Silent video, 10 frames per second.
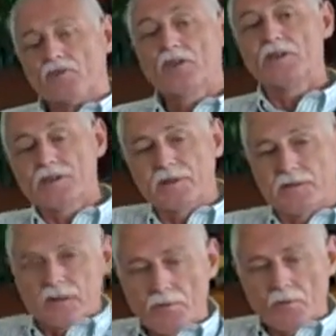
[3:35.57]
cheat the
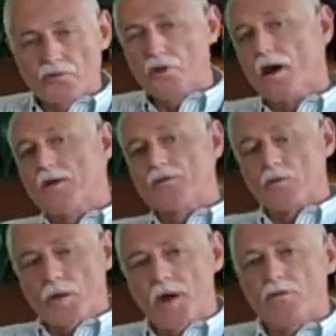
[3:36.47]
system or try to
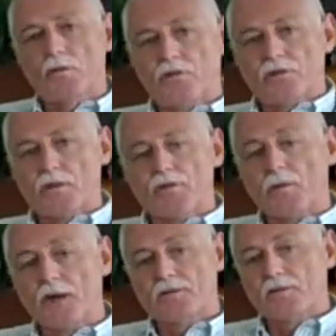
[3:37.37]
pass off
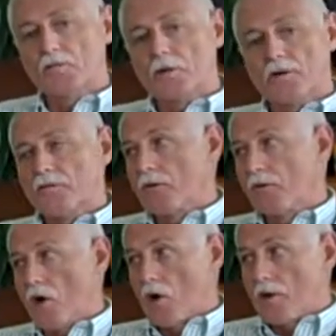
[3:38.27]
someone else's work for
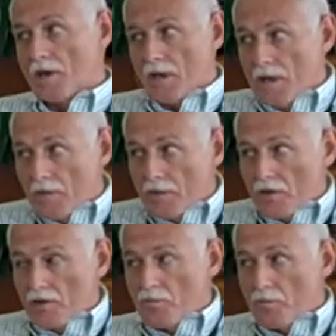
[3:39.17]
your own.
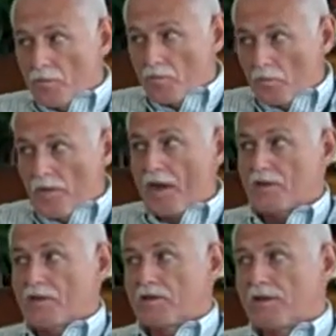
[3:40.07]
Because with
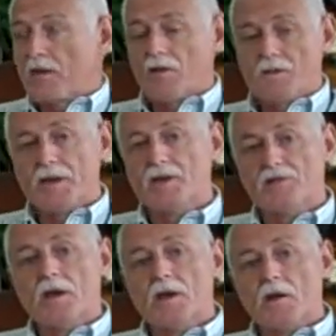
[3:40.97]
us, integrity
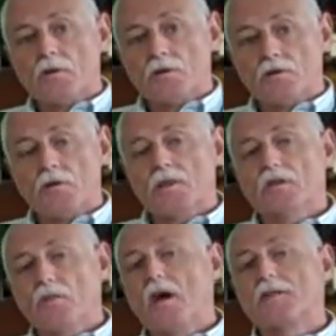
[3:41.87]
means doing the
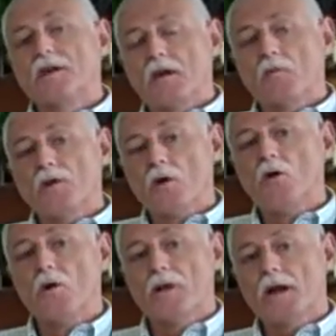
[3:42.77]
right thing when
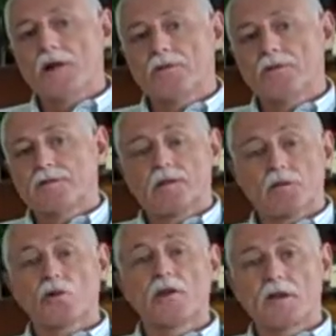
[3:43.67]
nobody else is
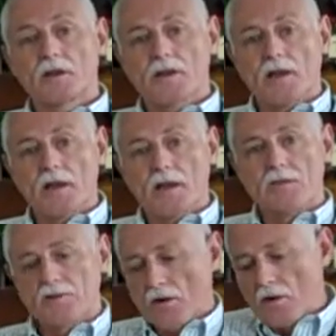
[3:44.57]
looking.
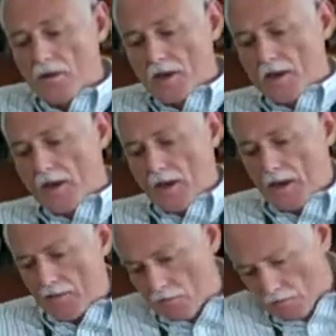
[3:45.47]
And so
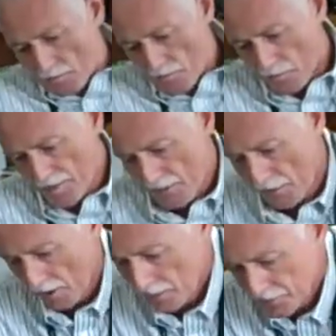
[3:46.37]
with our
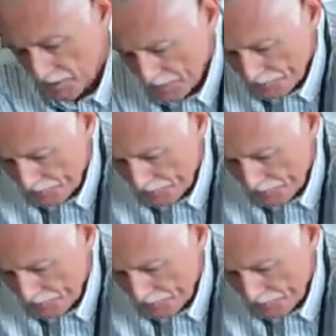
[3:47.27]
policy,